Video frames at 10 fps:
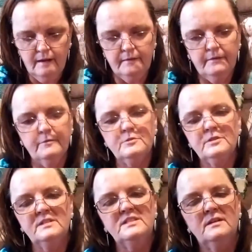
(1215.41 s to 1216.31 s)
And then there's
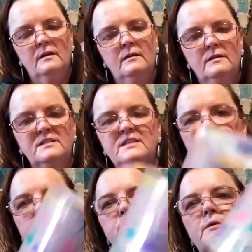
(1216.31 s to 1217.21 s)
this, uh, it's
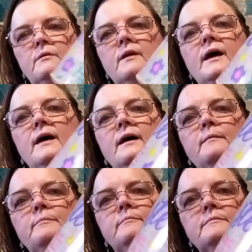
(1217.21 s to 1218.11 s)
like
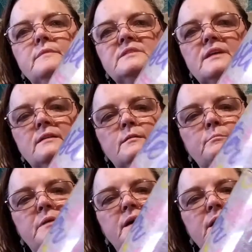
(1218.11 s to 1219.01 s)
burlap. It's got little
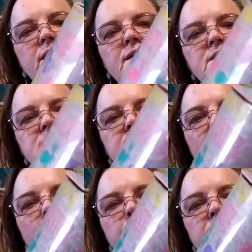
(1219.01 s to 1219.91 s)
bunnies and
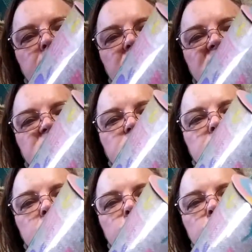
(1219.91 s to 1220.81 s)
happy
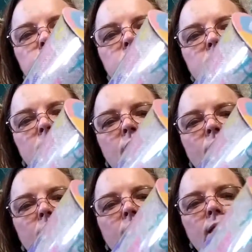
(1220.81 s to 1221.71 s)
Easter
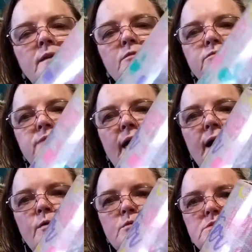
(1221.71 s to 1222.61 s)
and little
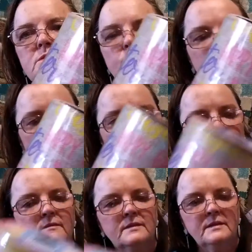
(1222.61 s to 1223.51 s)
flowers going
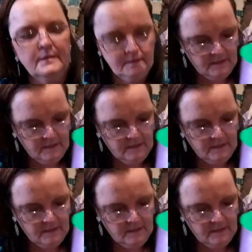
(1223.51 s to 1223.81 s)
around it.